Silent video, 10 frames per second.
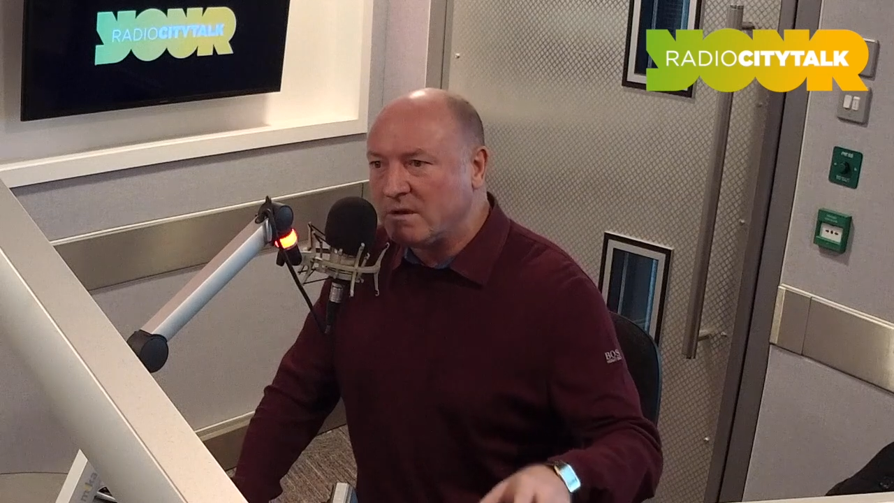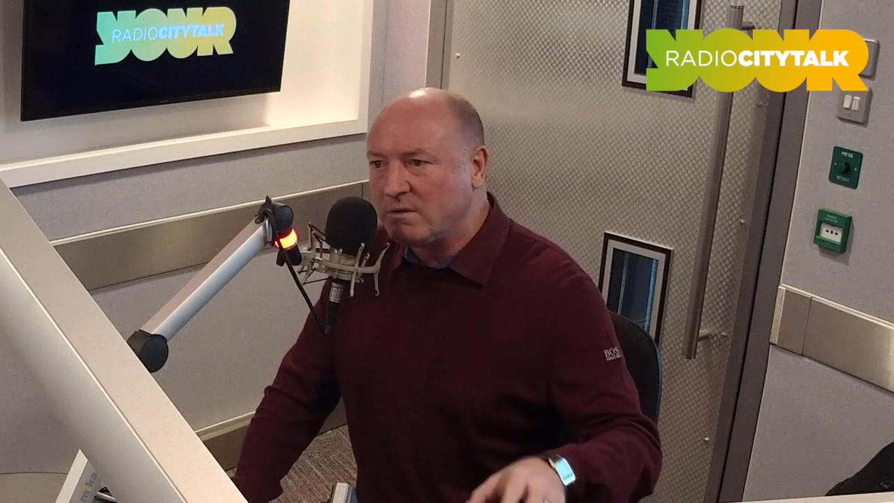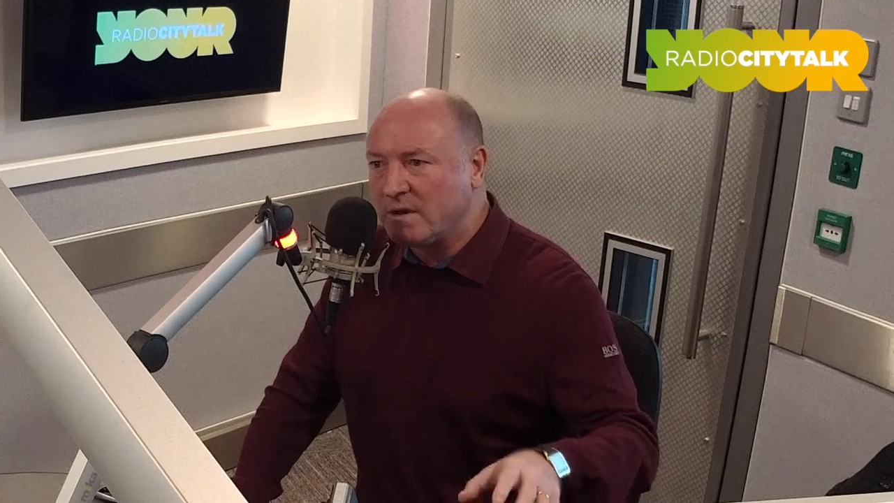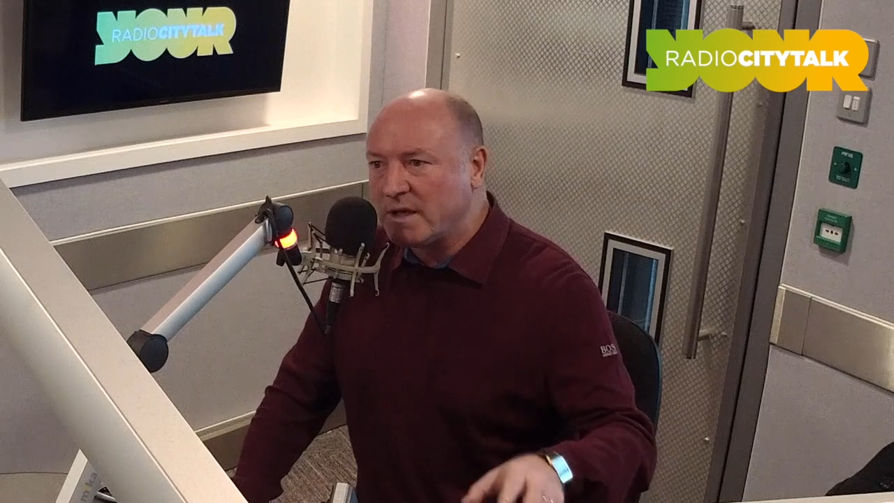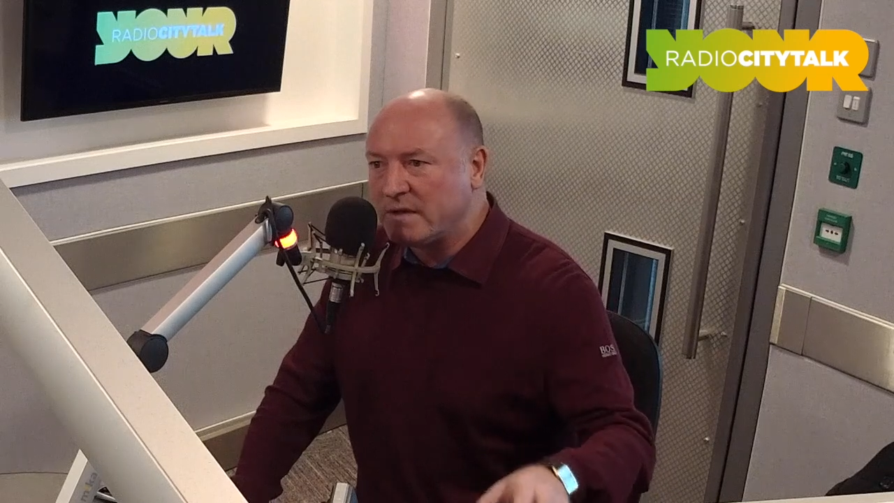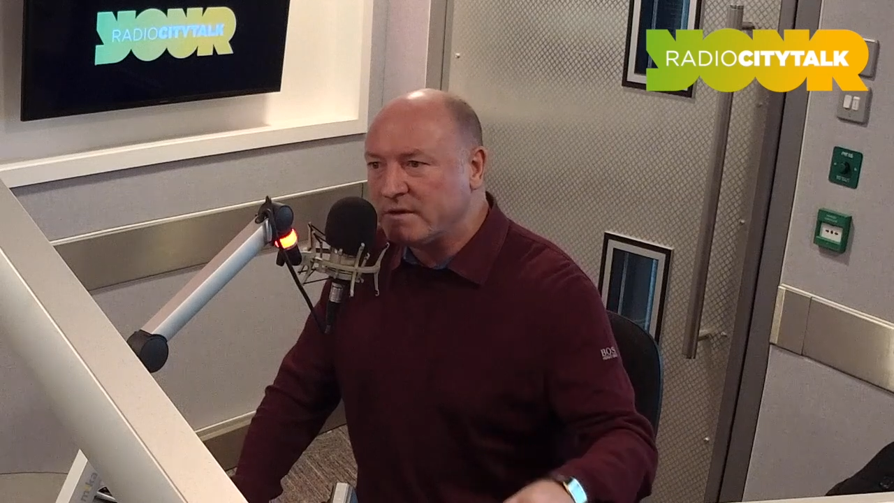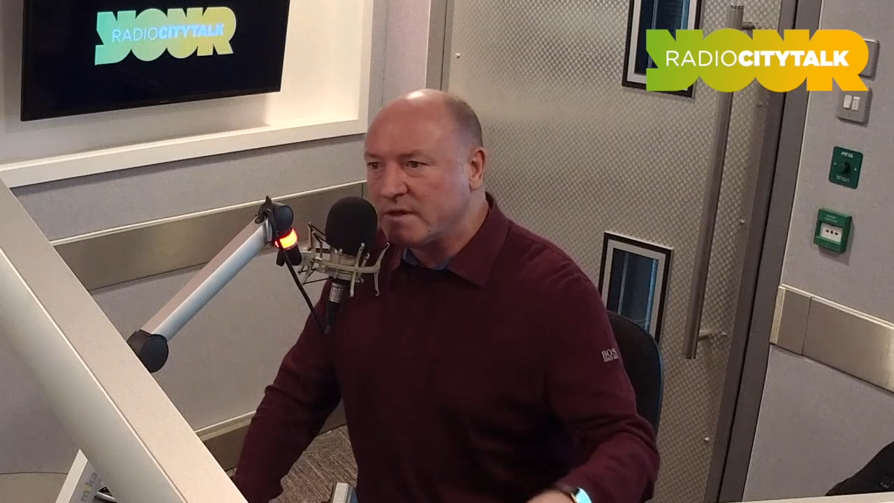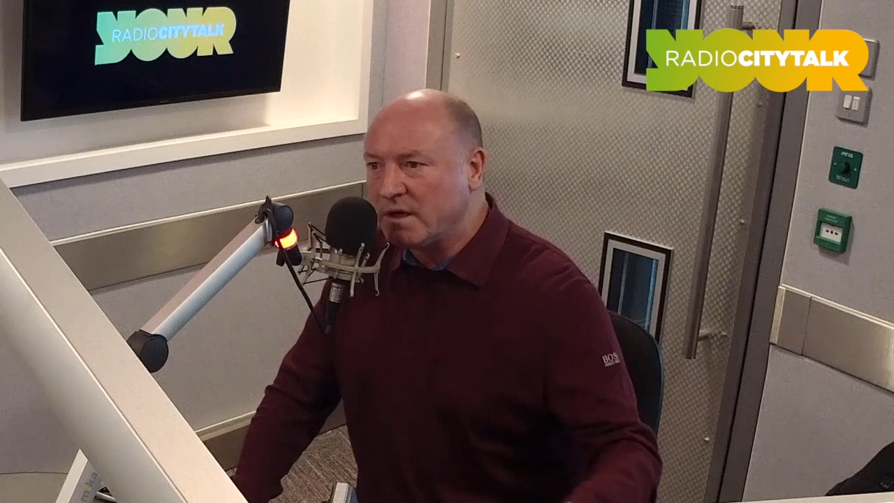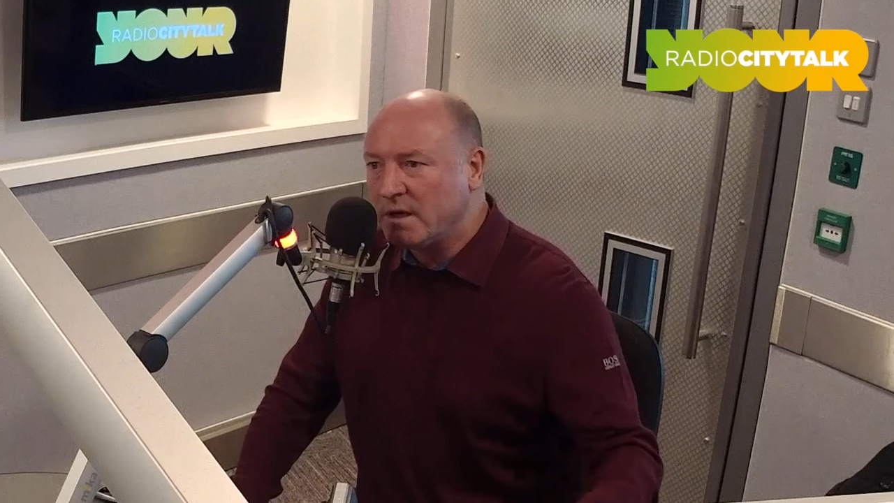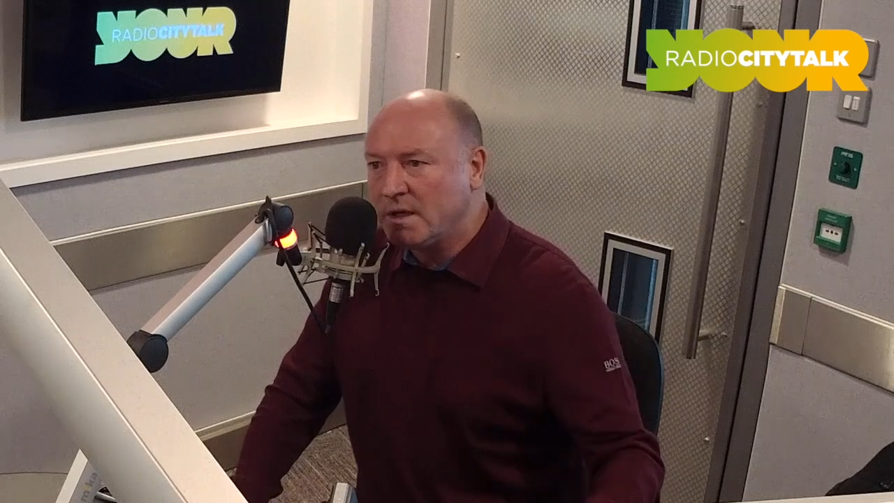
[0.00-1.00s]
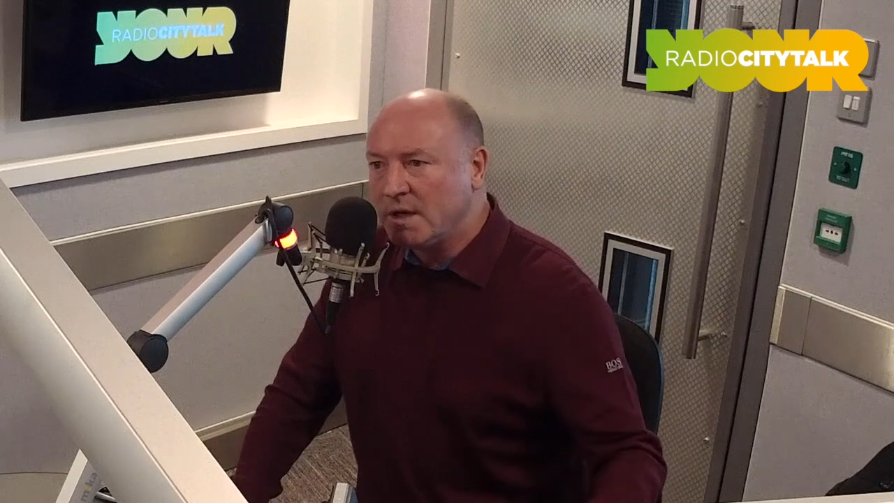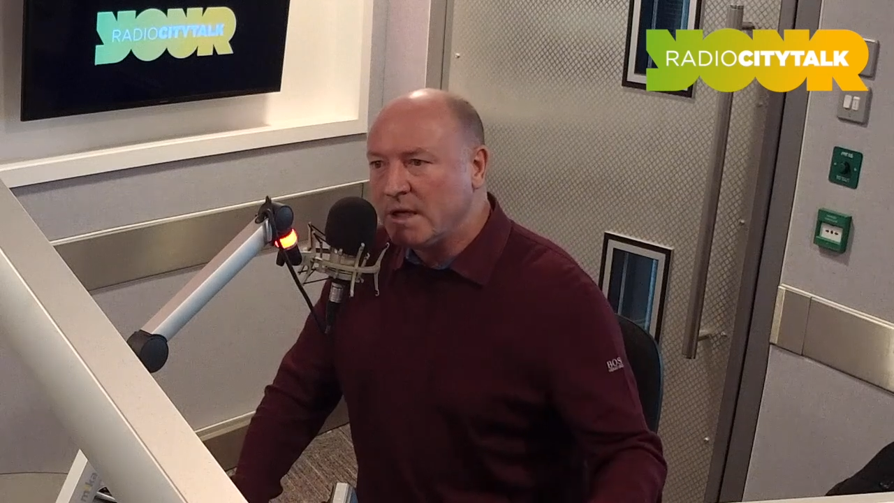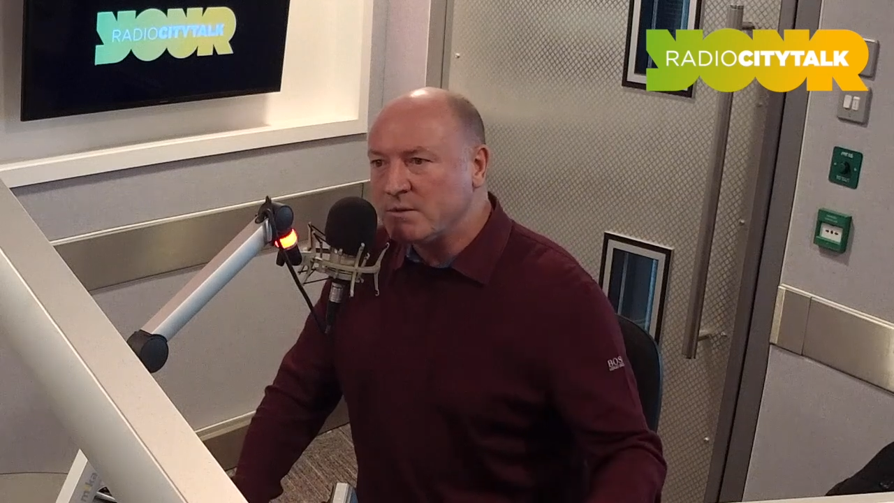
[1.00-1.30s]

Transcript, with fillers: or whatever." Mm.